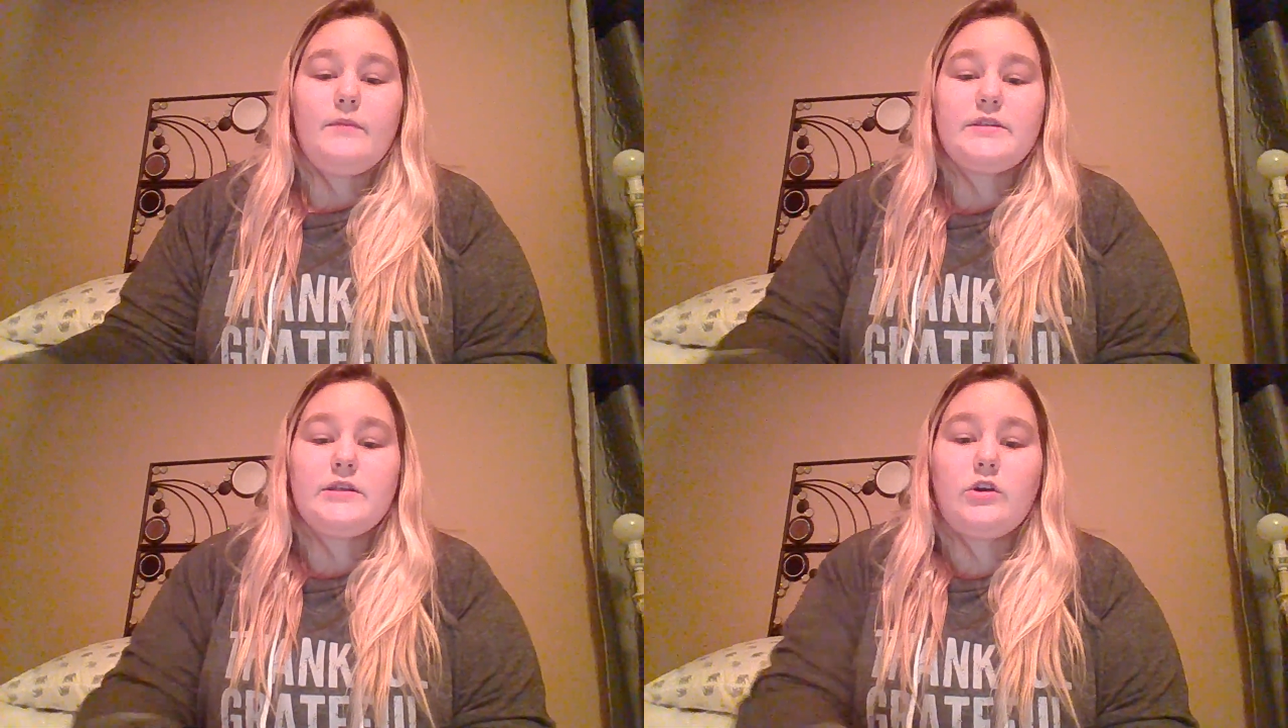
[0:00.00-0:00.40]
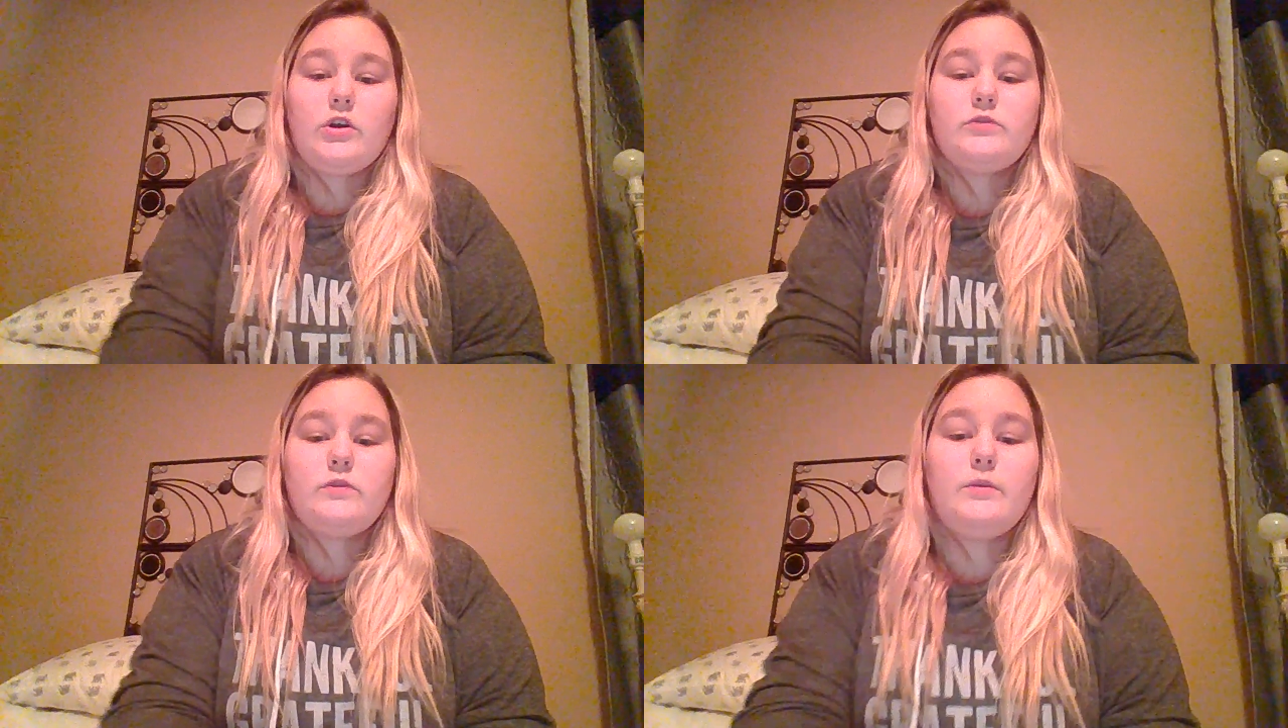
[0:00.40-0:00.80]
This
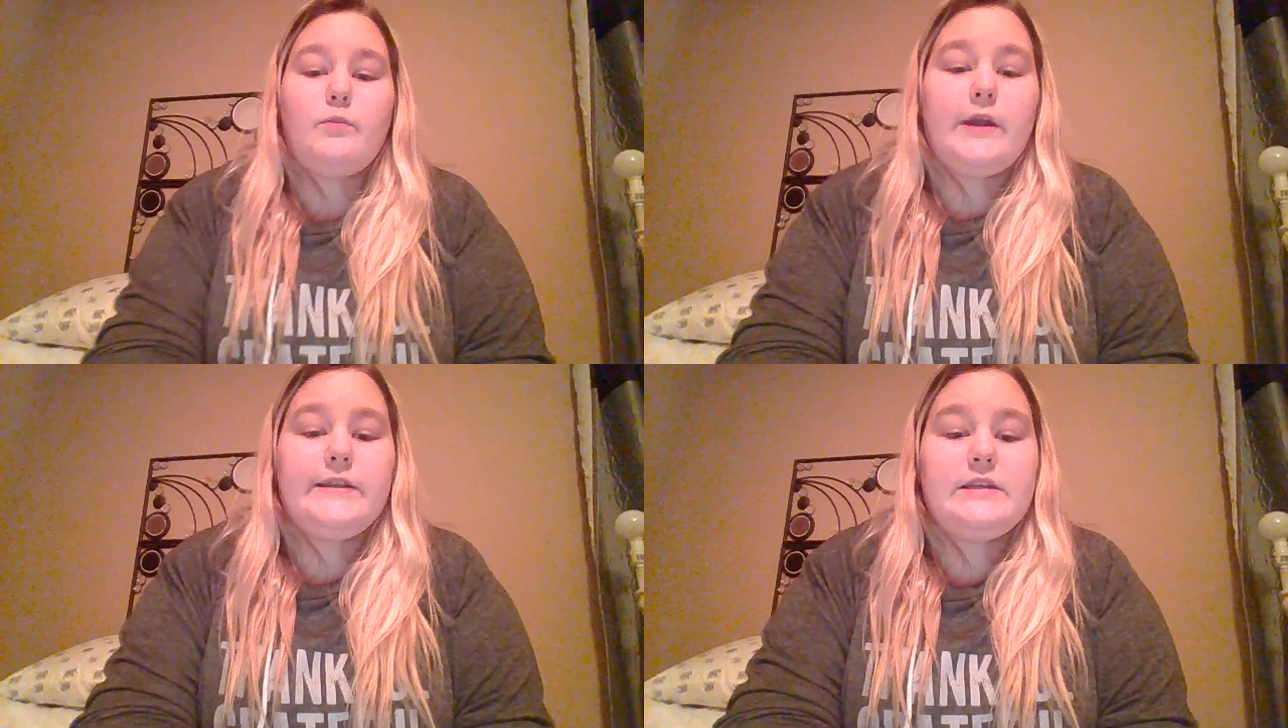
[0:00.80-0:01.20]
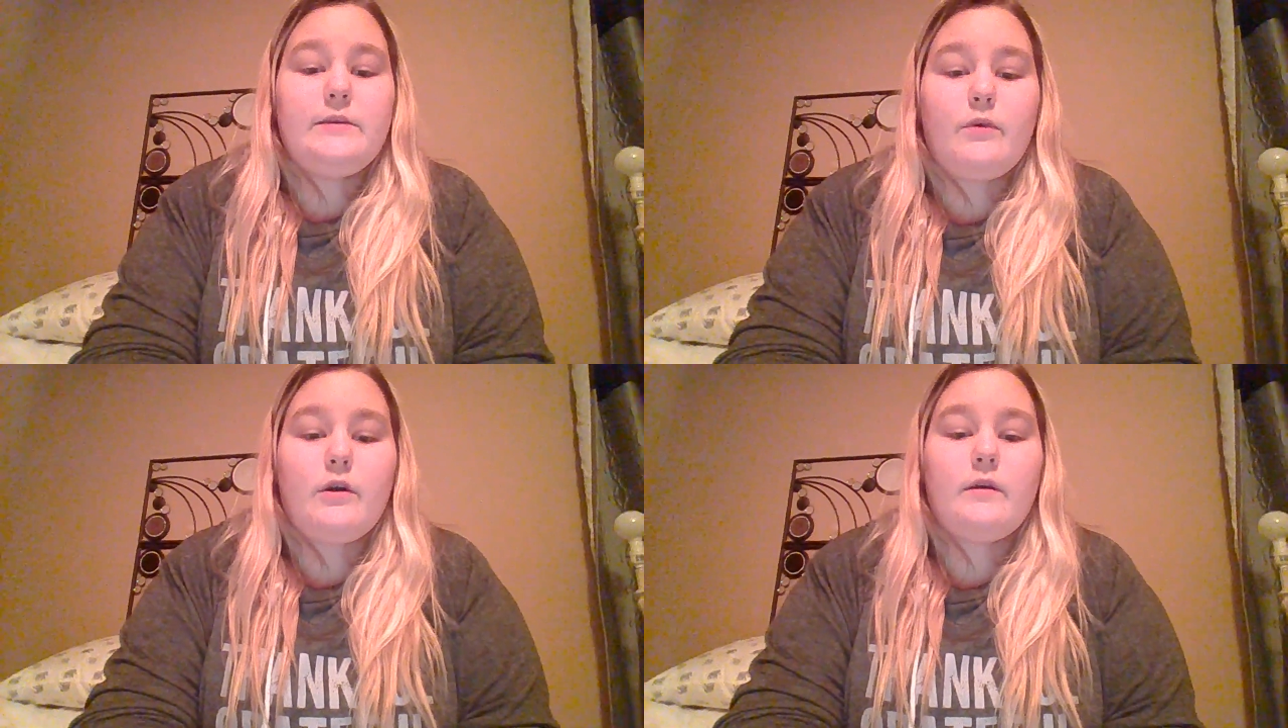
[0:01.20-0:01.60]
occurs when the brain
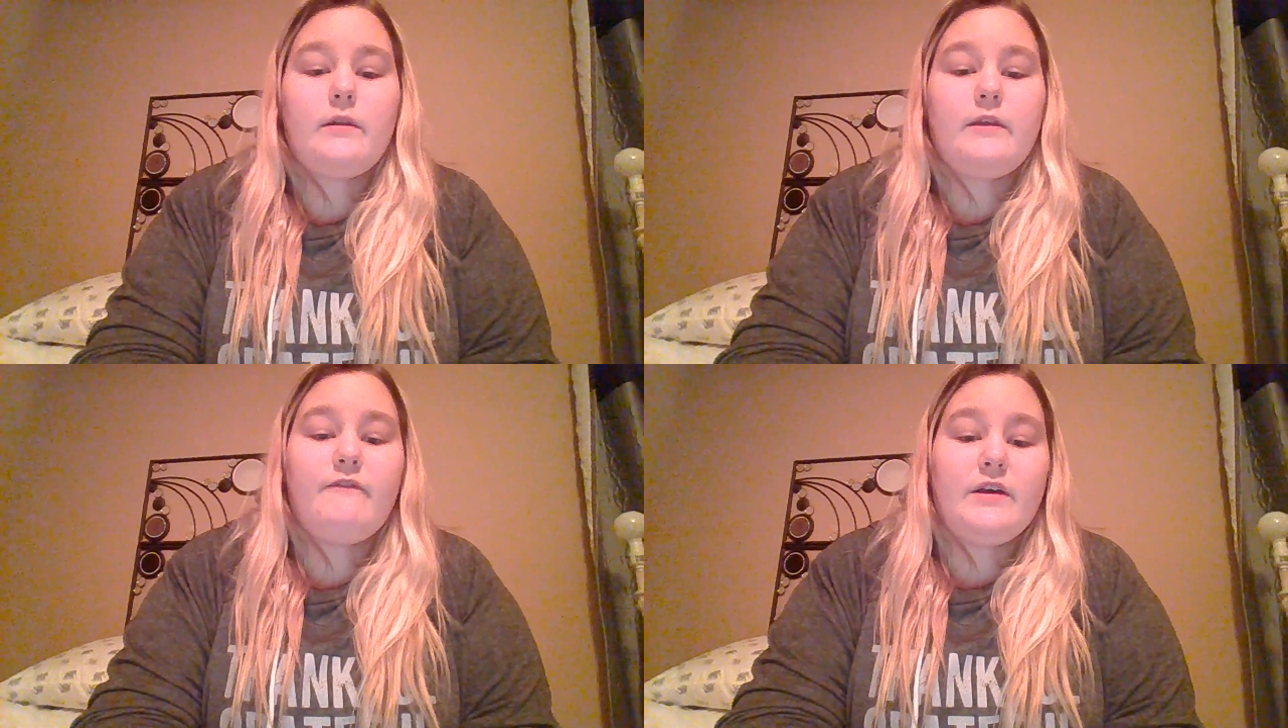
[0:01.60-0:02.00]
temporarily